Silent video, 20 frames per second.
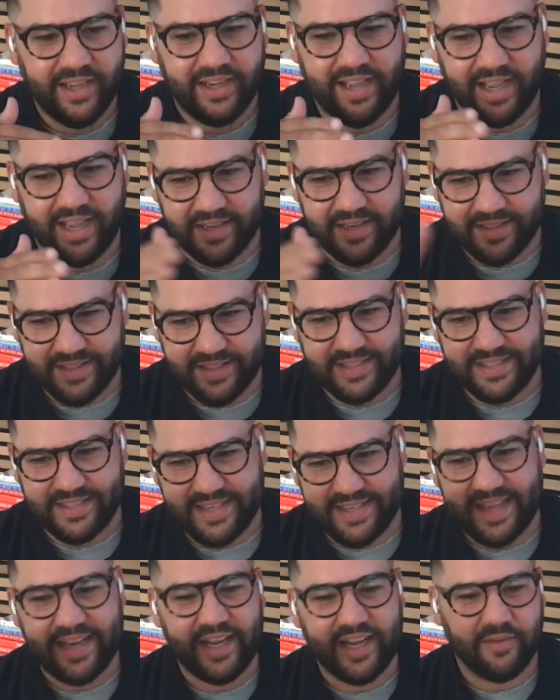kind of the
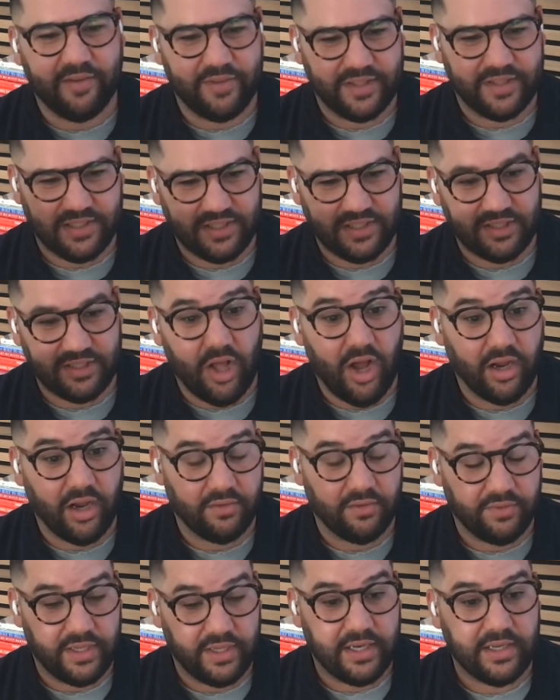dig of it, the
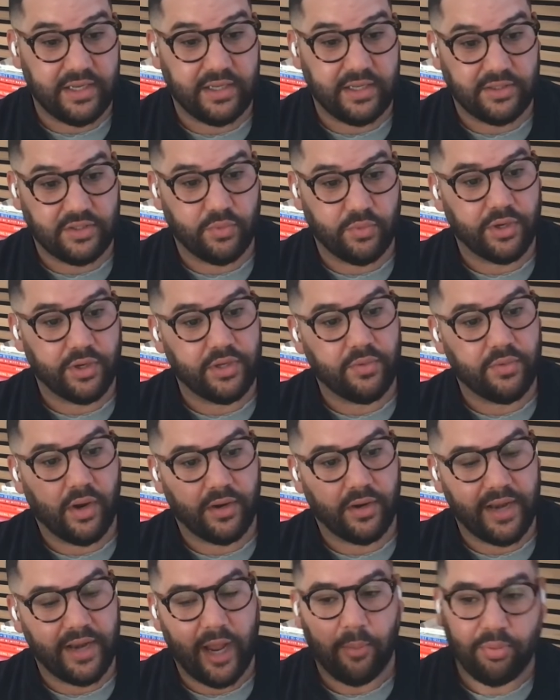slog of getting it to where you
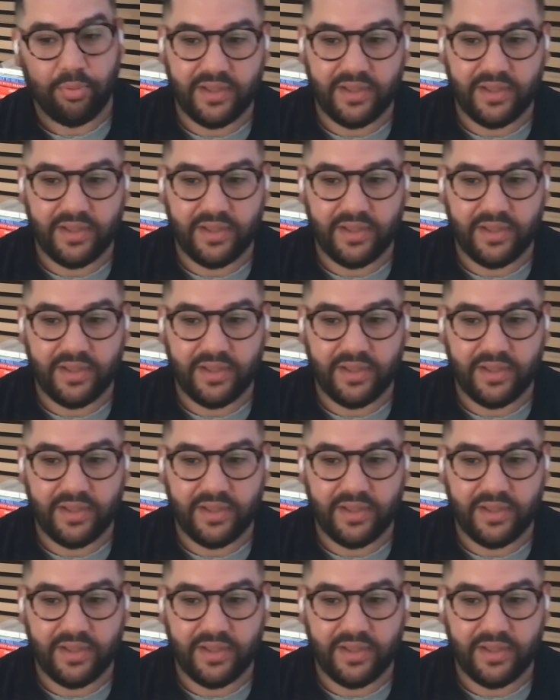are now.